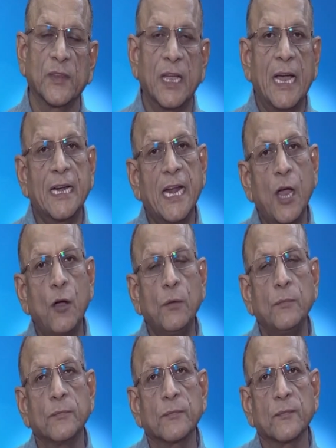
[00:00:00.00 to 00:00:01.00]
are
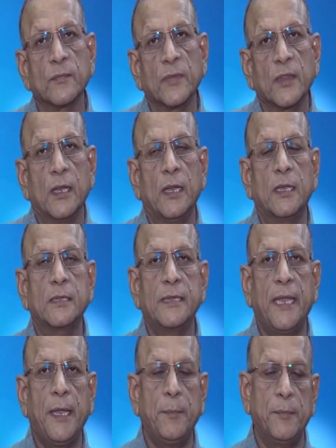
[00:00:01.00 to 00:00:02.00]
now
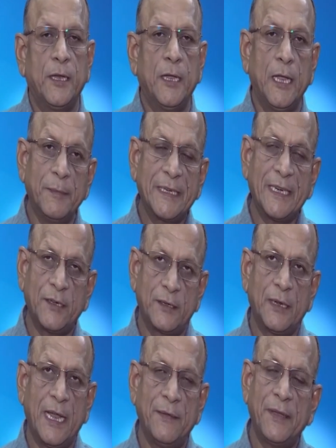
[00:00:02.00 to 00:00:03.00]

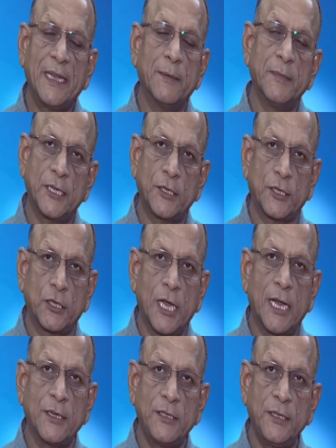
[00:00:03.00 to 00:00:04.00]
having embedded
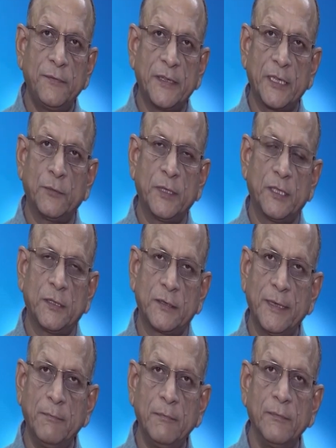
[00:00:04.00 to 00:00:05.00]
technology fitted with a
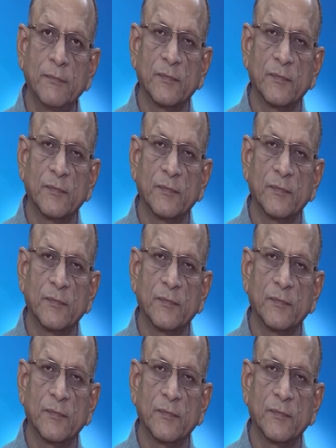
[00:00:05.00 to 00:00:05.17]
SIM.